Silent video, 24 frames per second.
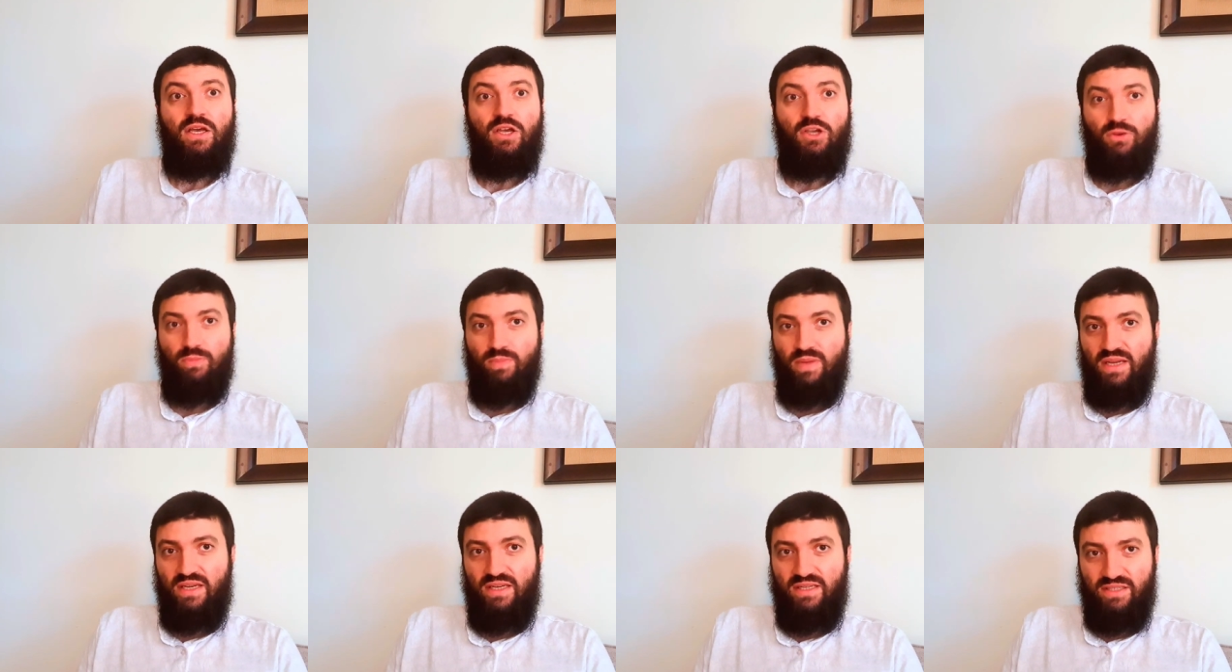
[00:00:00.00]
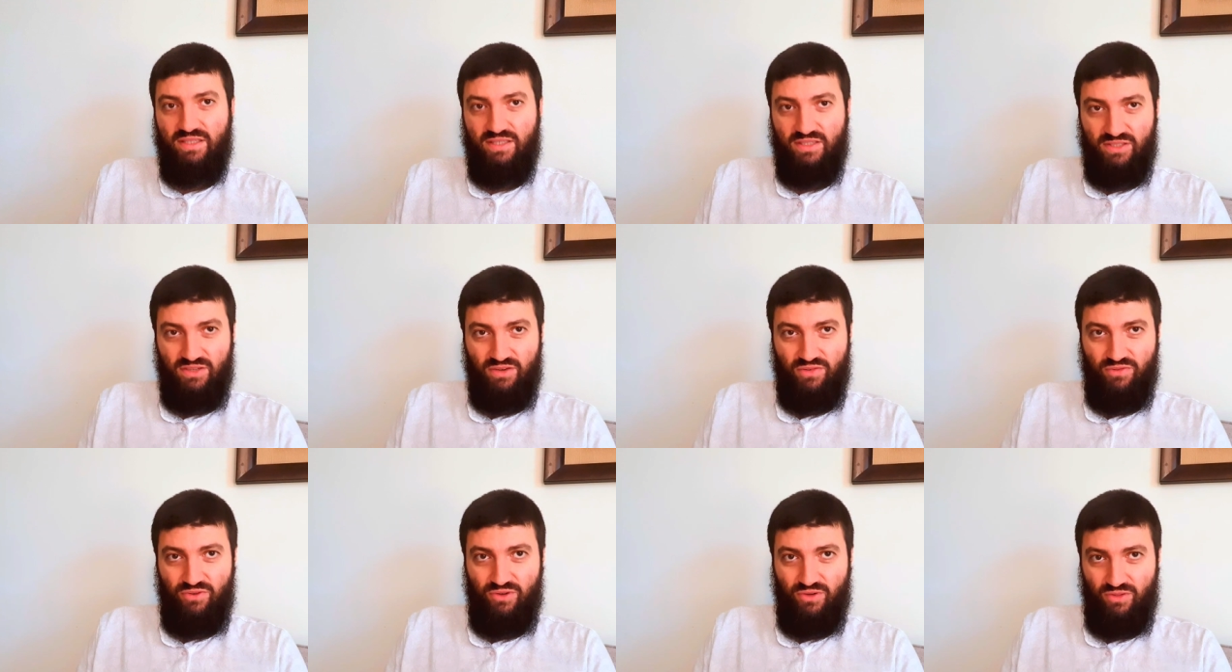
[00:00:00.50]
Humanity
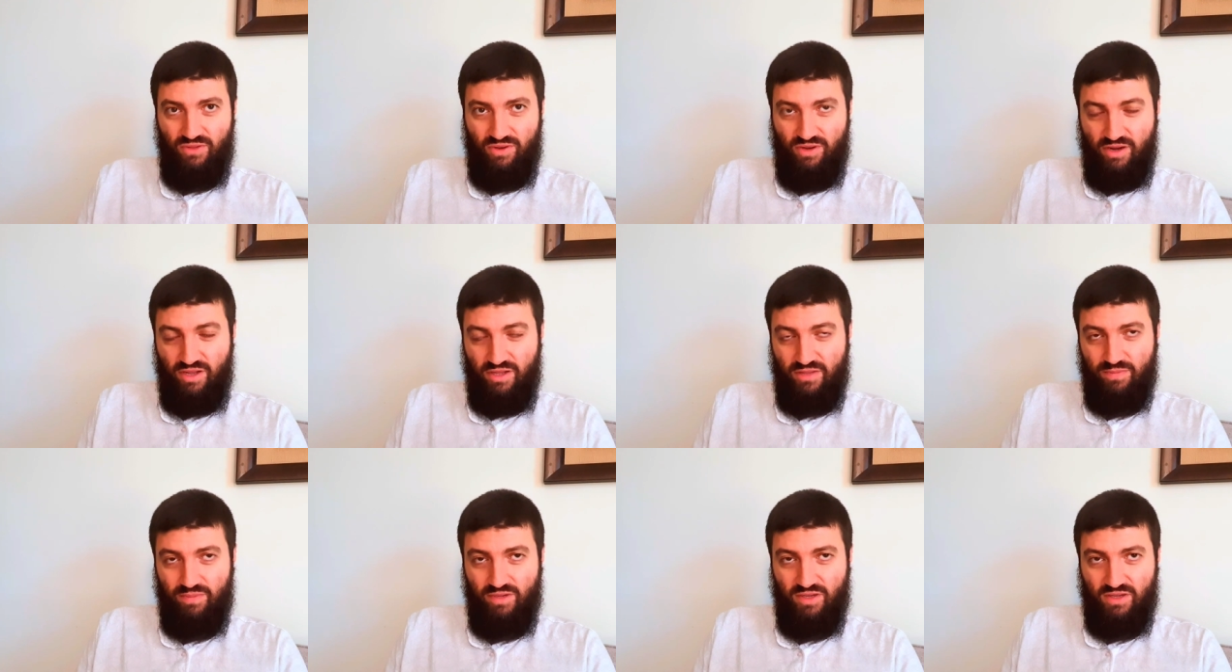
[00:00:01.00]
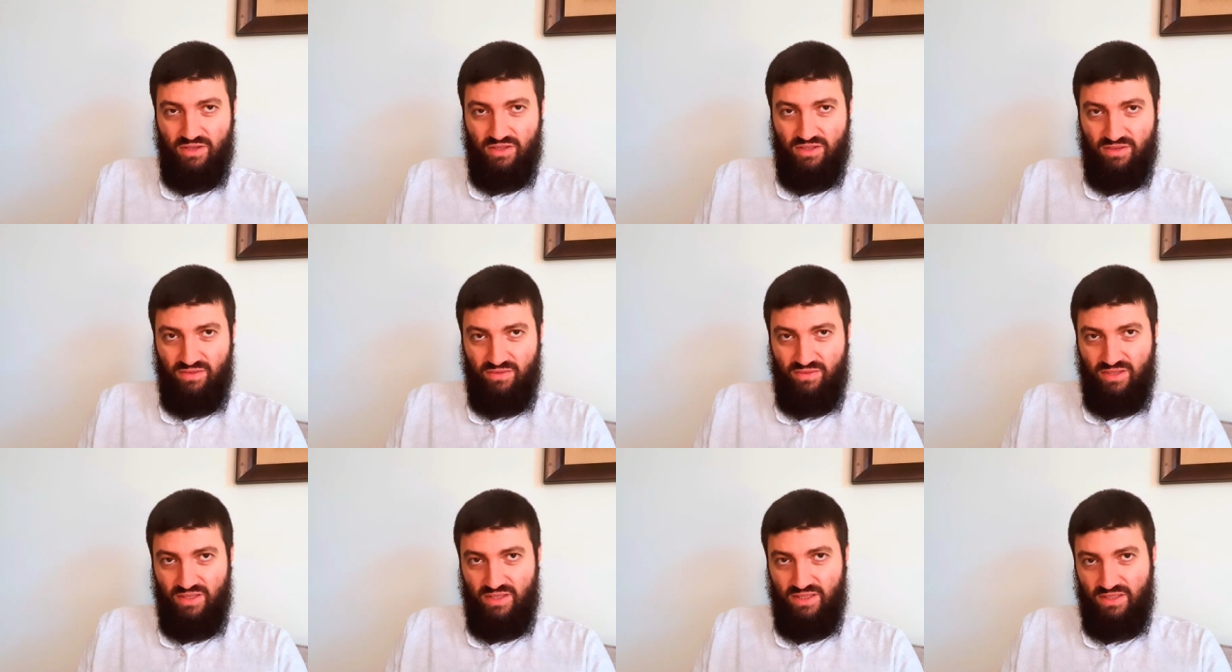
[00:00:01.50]
suffered a lot because
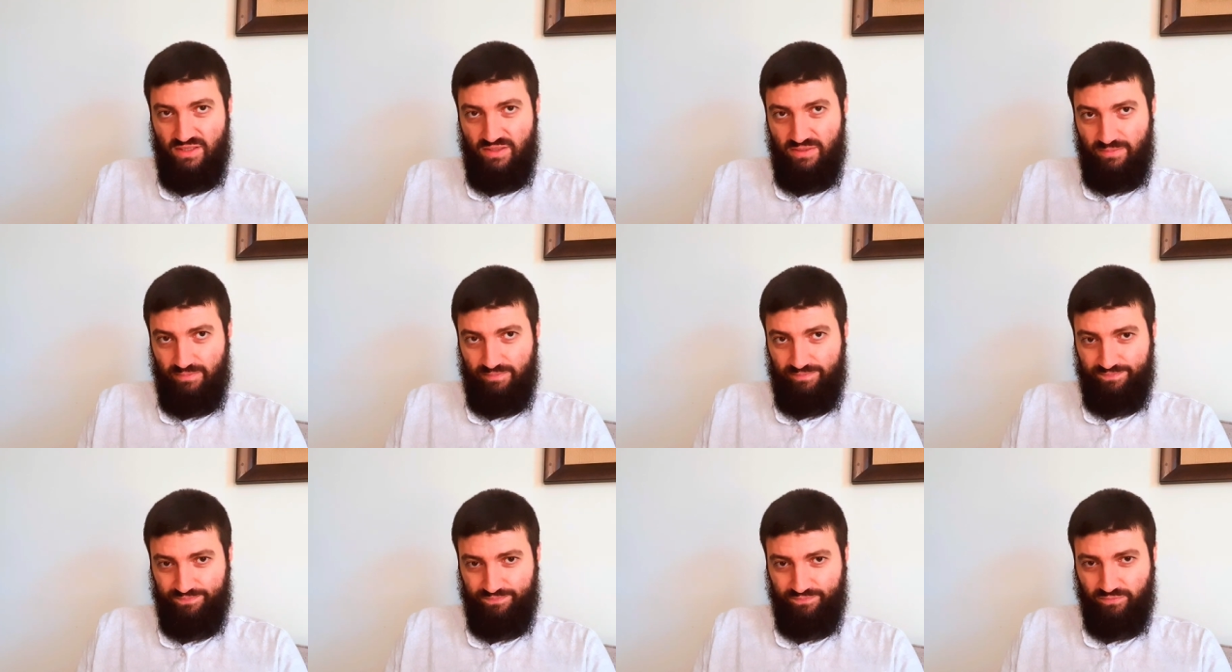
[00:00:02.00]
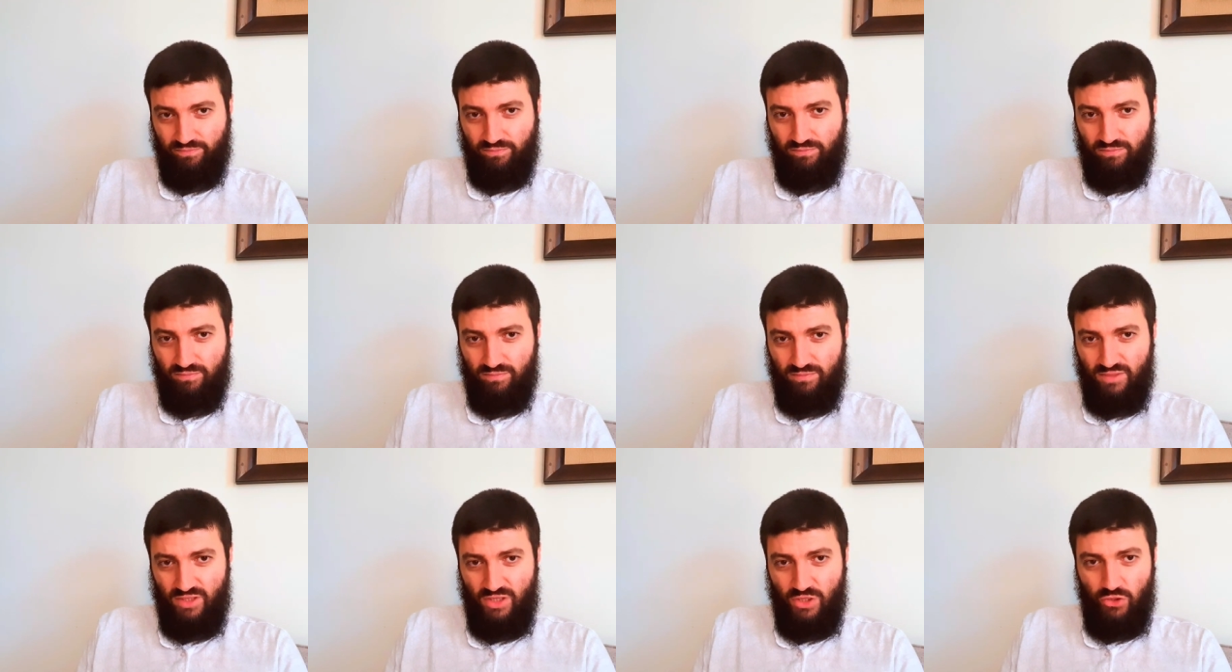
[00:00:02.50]
of these
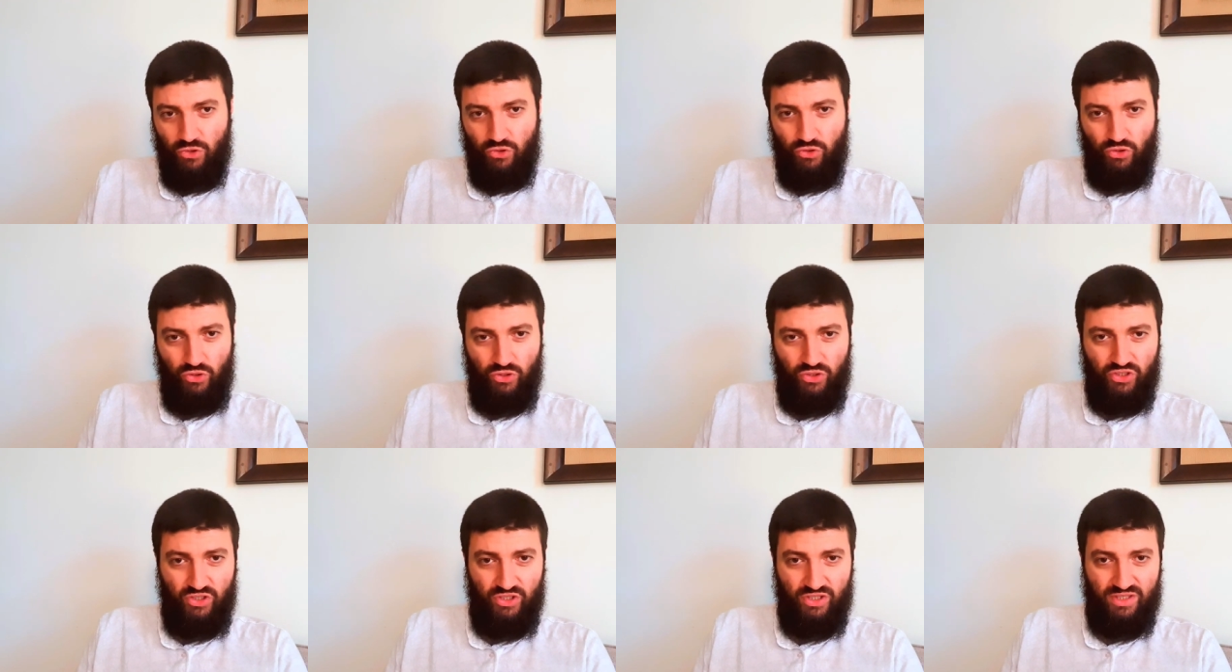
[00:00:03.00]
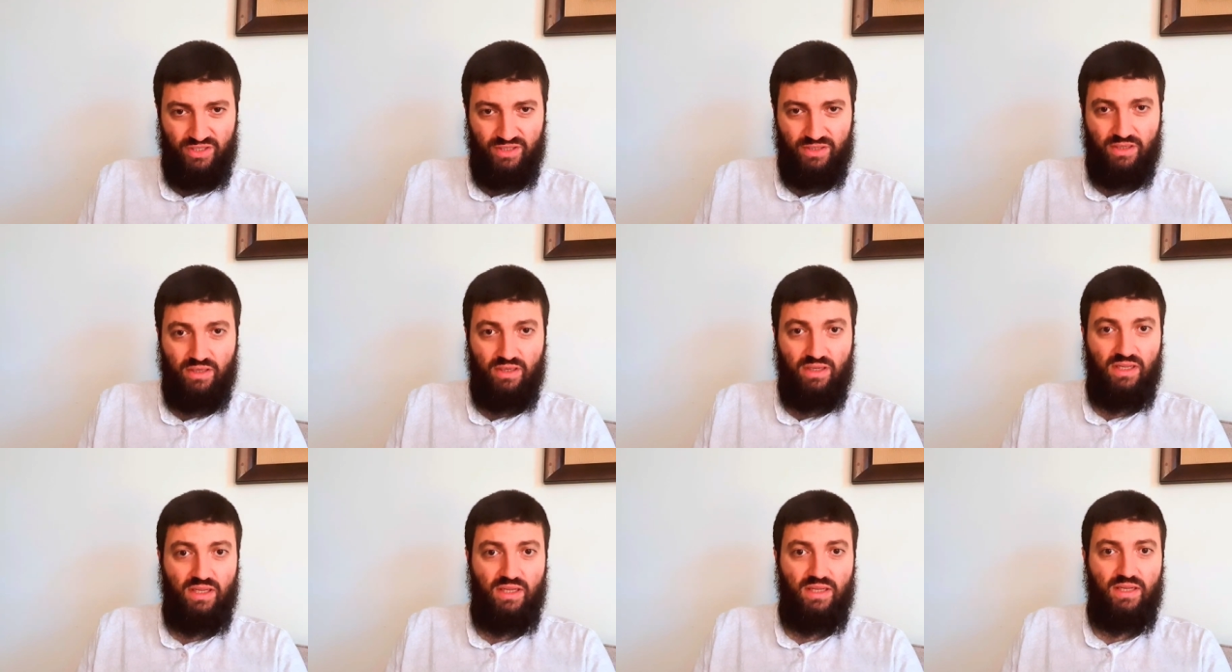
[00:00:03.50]
churches.
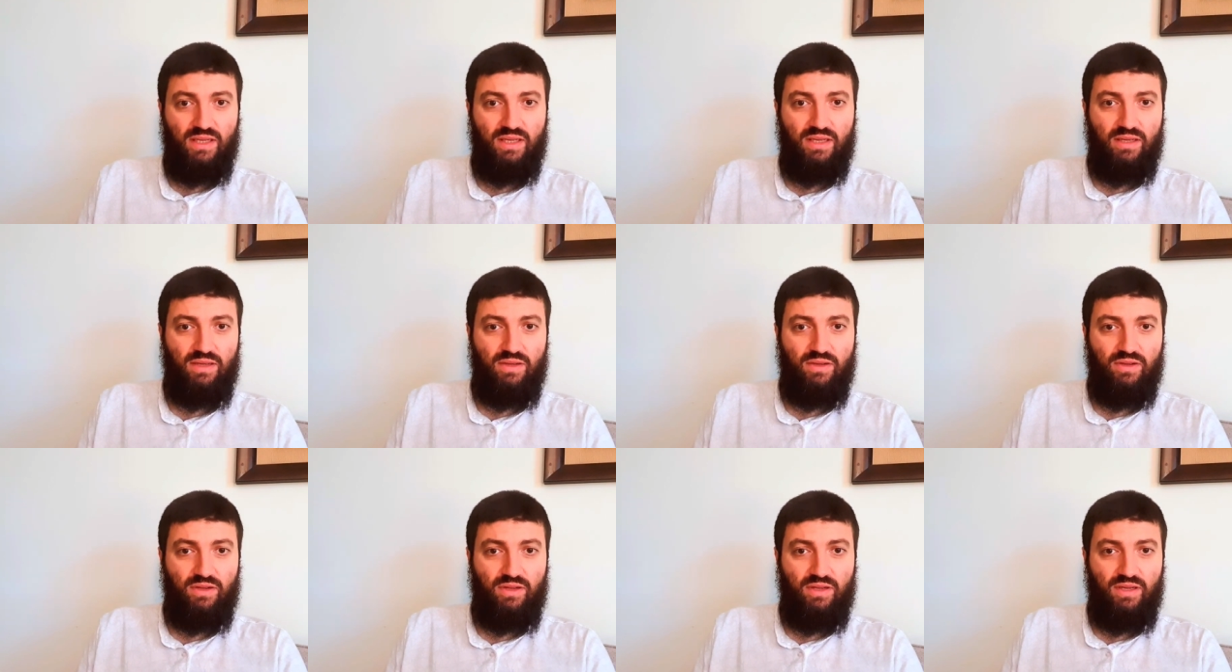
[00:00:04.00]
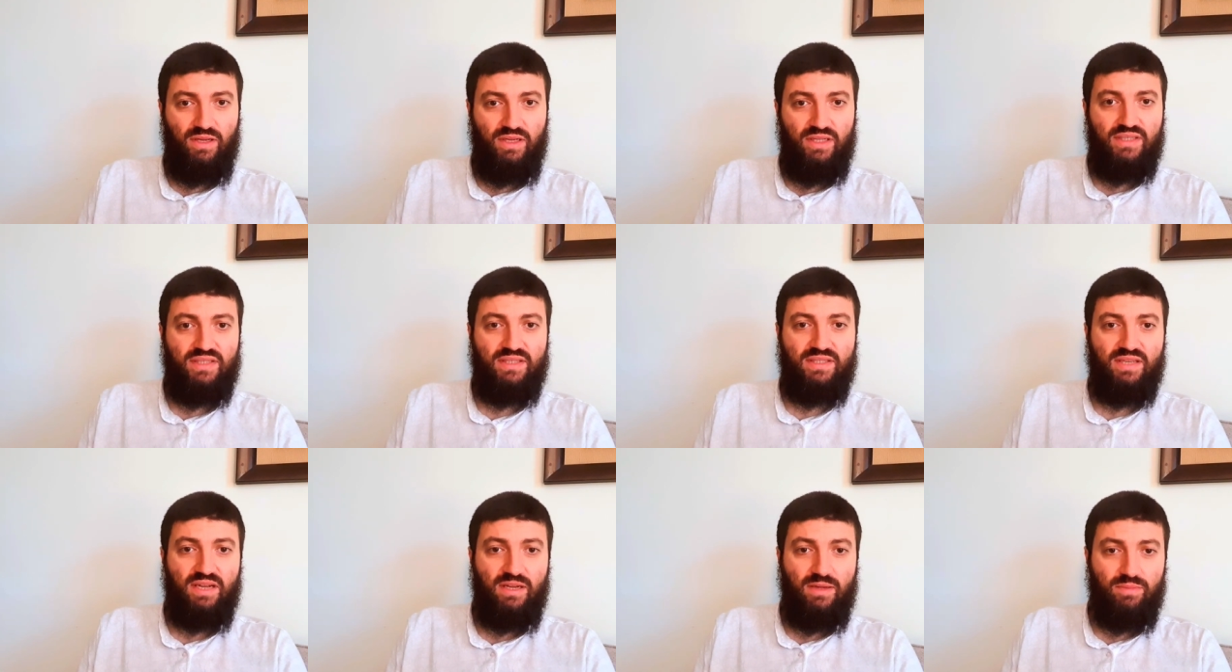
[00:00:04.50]
Uh,
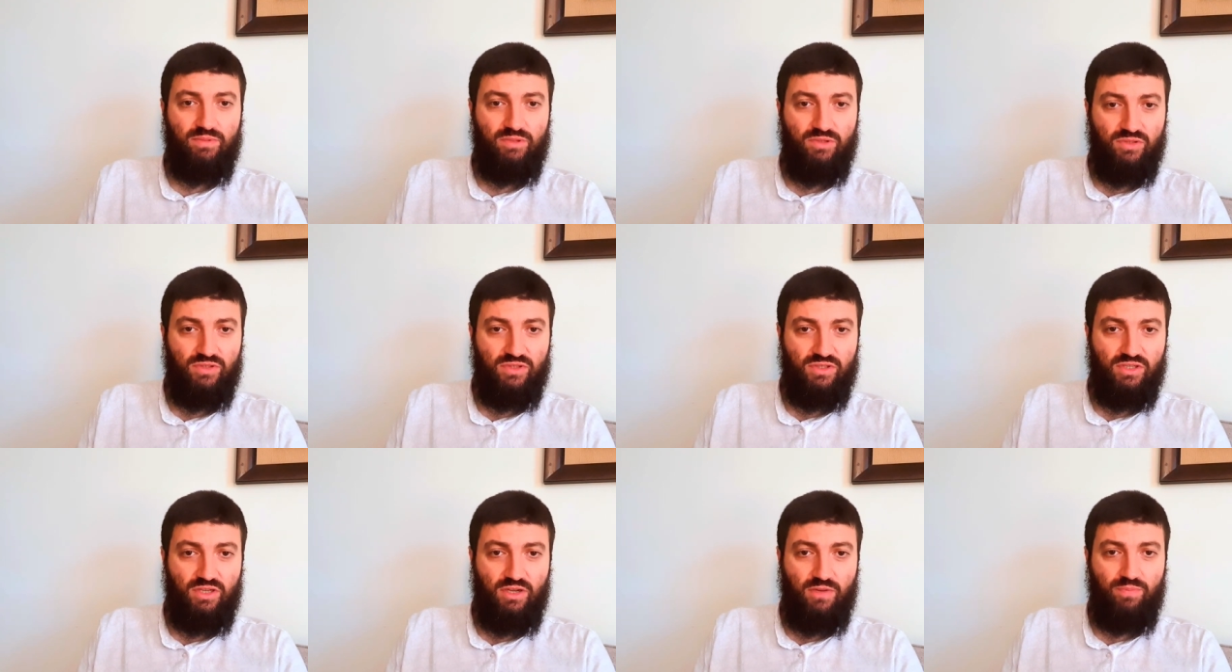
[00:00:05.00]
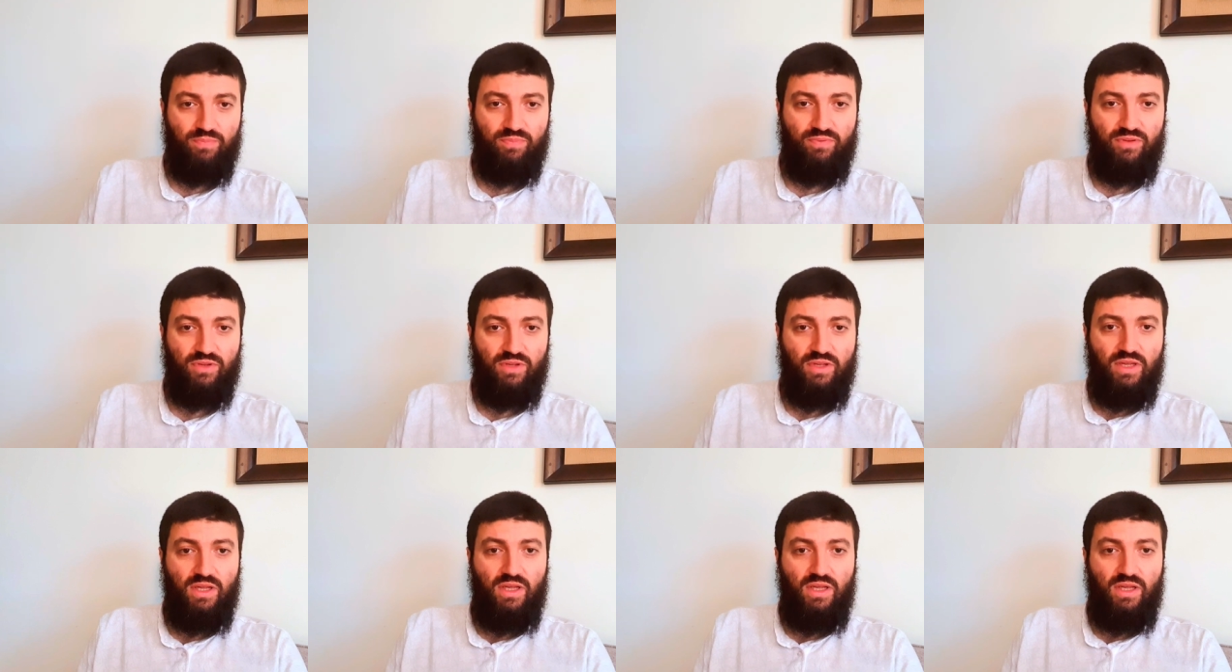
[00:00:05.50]
it's time to stop